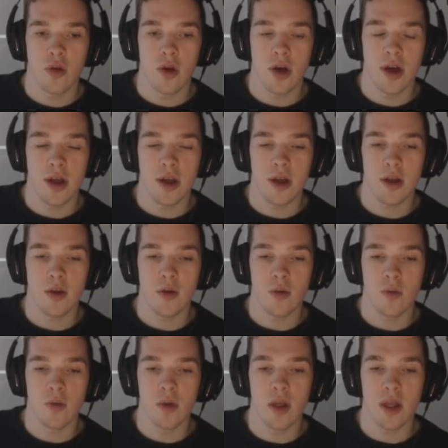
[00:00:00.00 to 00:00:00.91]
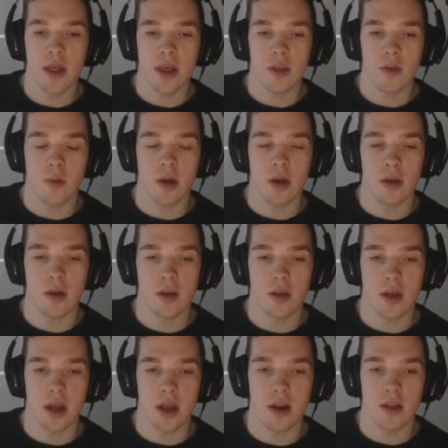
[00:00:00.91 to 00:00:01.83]
I don't really like swinging, because
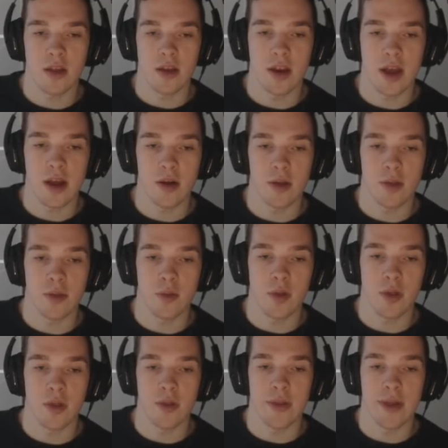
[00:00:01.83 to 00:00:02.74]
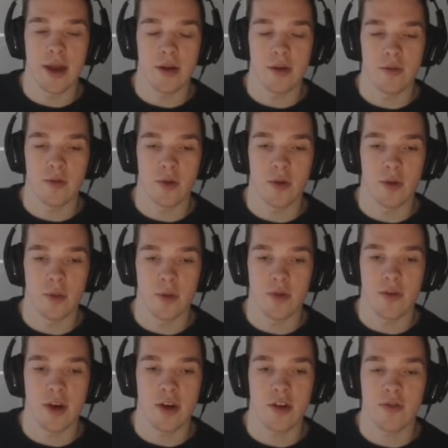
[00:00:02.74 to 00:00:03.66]
again, it's a dagger on 3, then the dagger on 4, then
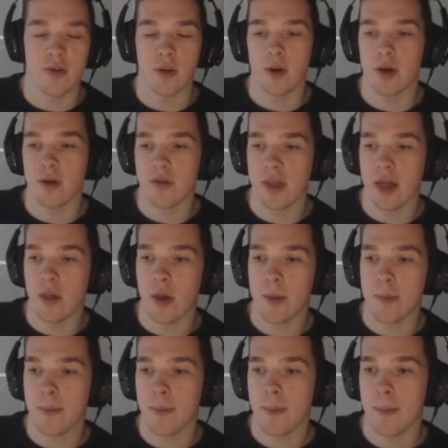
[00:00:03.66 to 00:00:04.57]
refresh if I want to go for that line.